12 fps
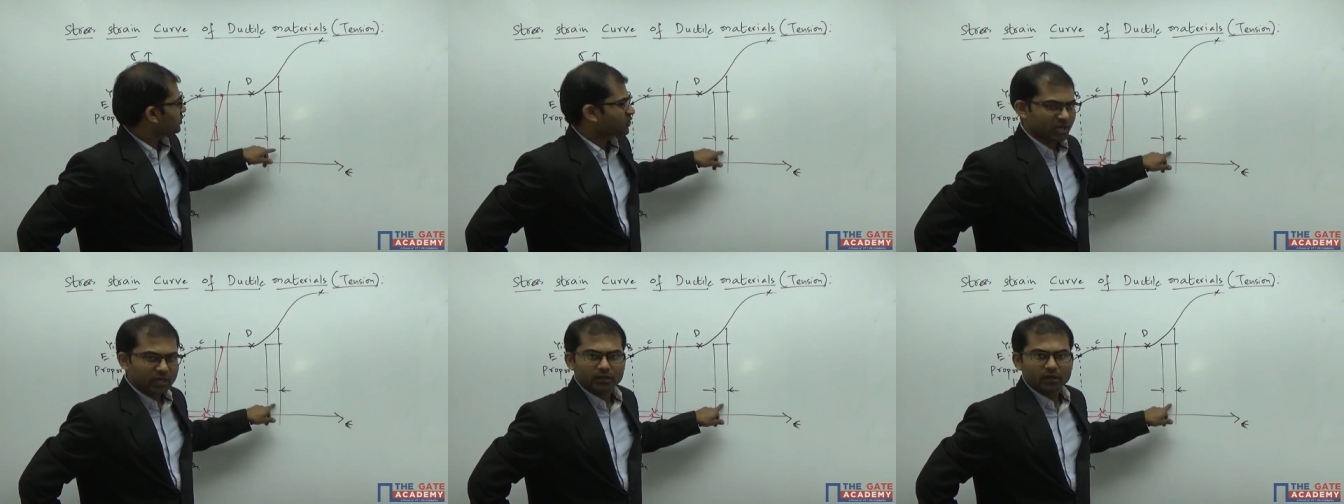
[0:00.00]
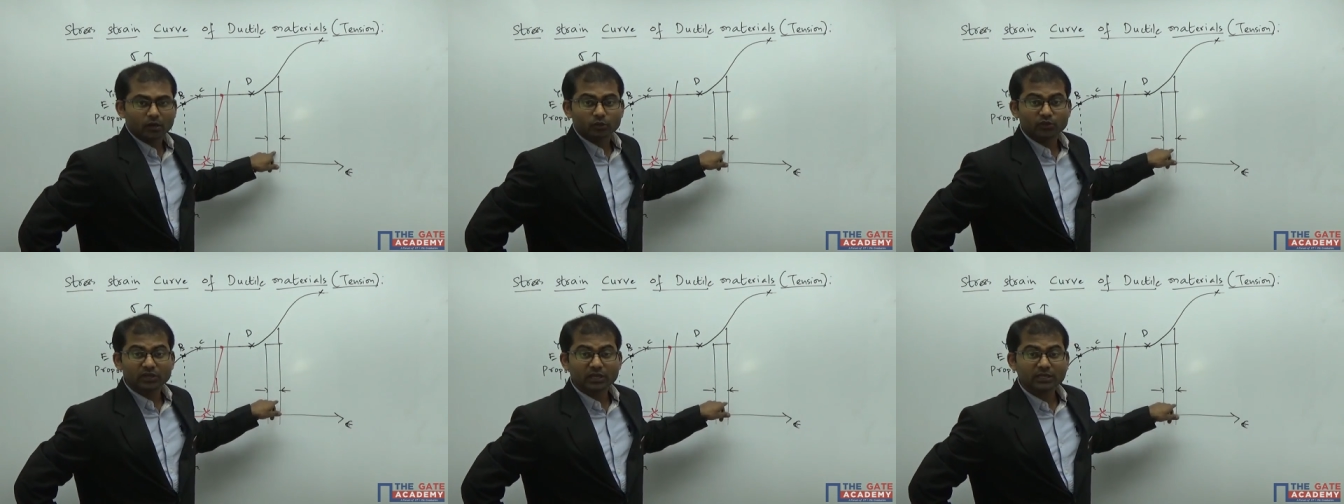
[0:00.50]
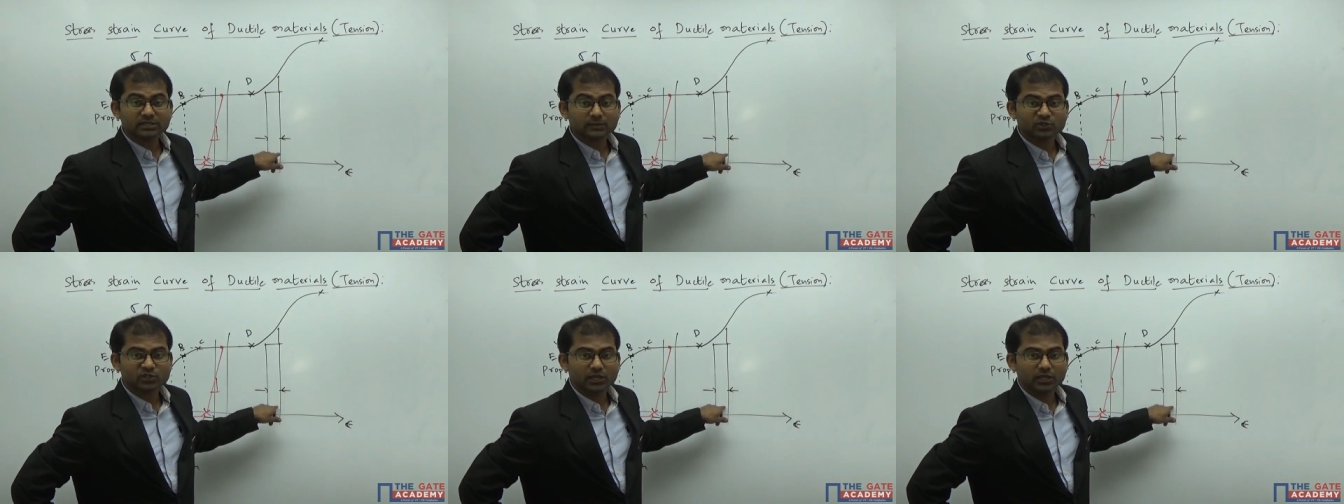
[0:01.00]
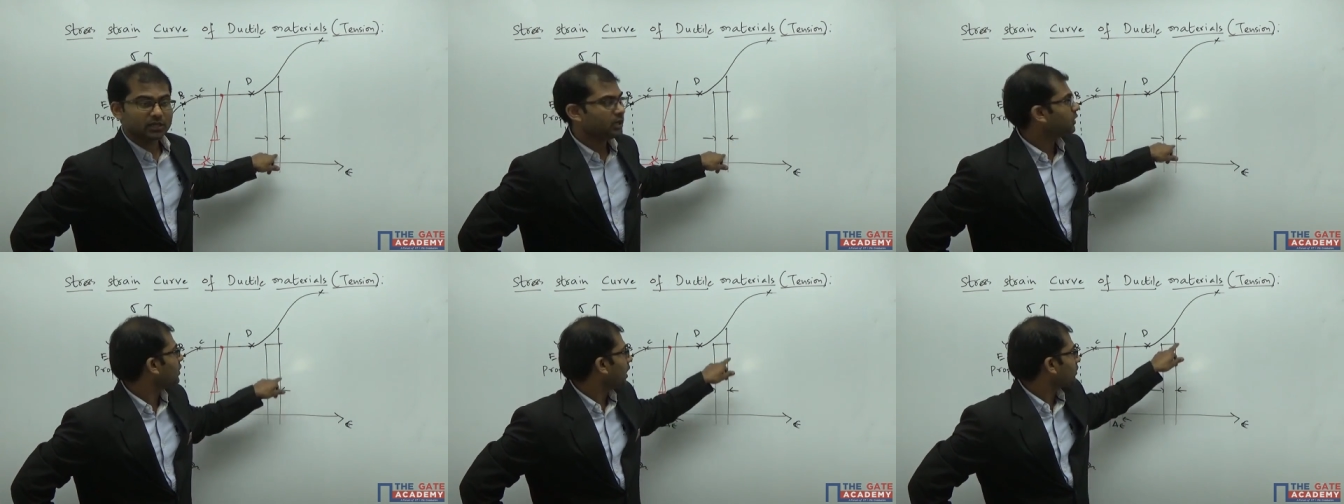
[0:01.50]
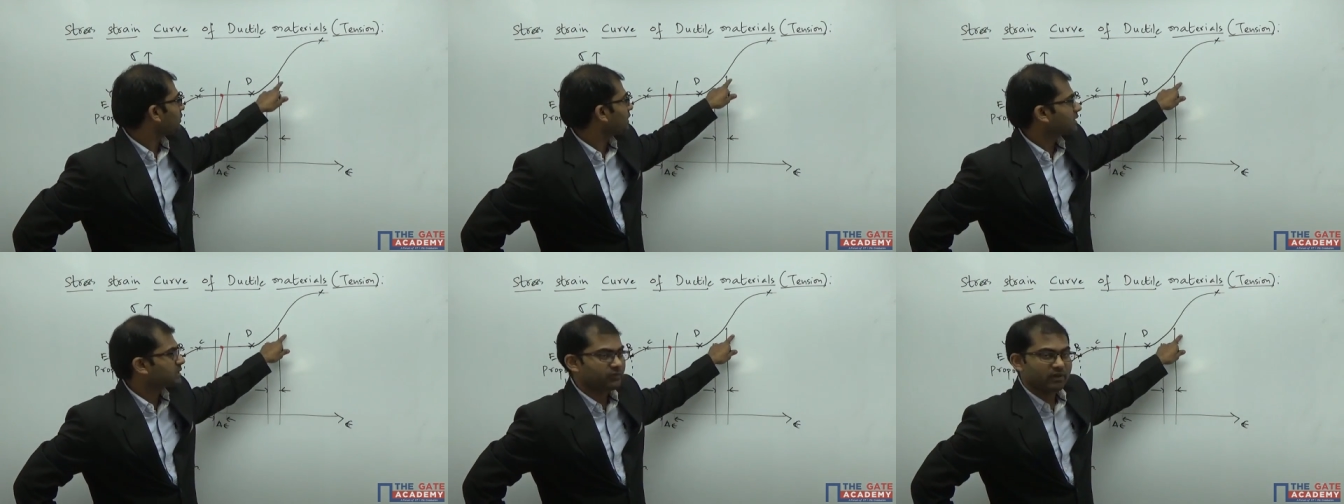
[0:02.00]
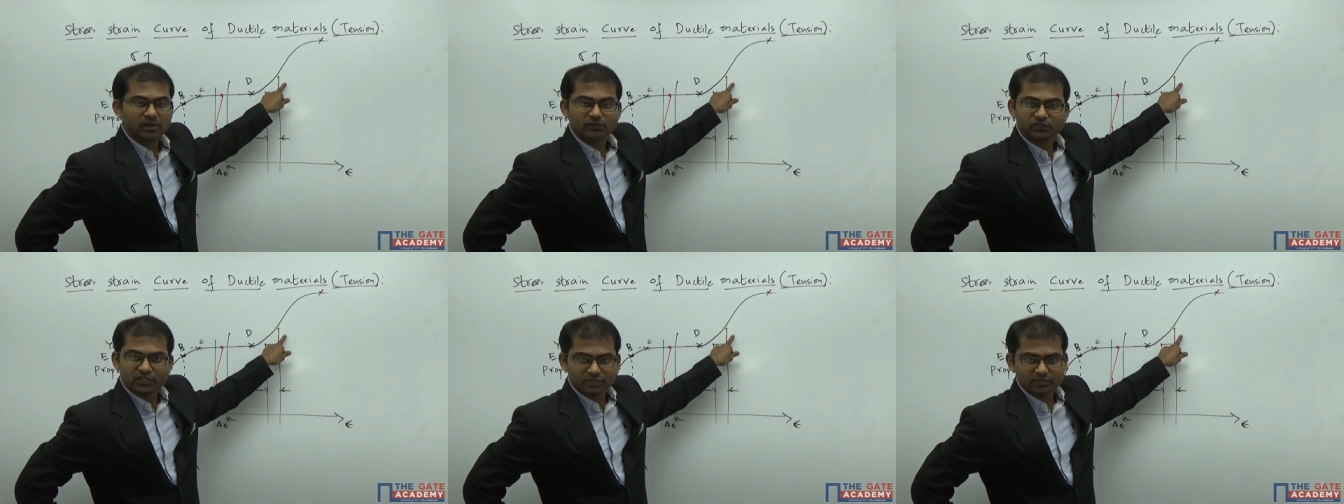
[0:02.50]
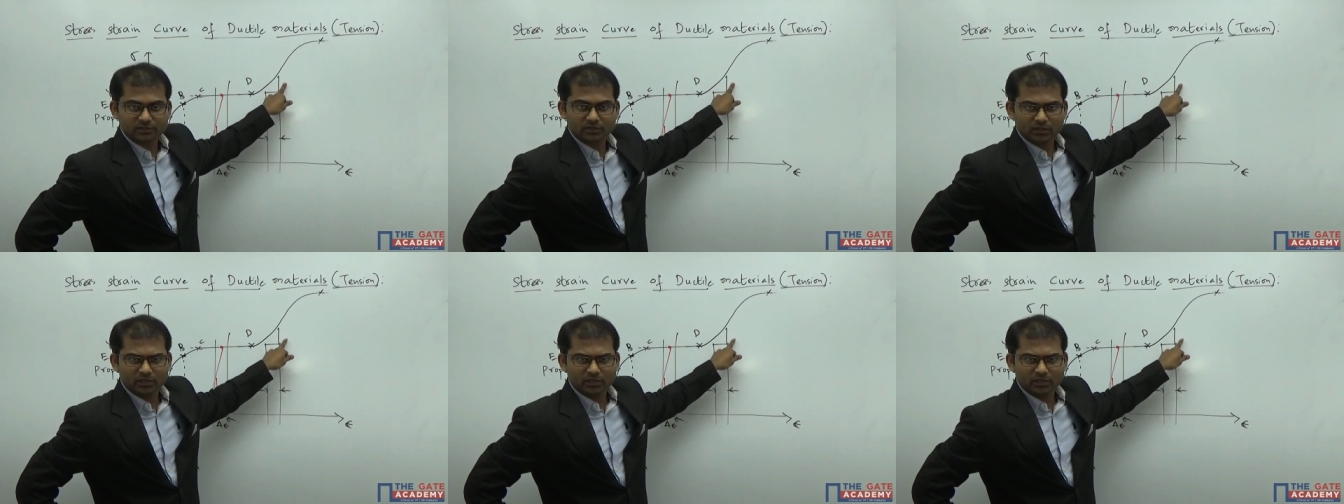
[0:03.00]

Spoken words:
strain or to increase some strain here, you have to increase the value of stress.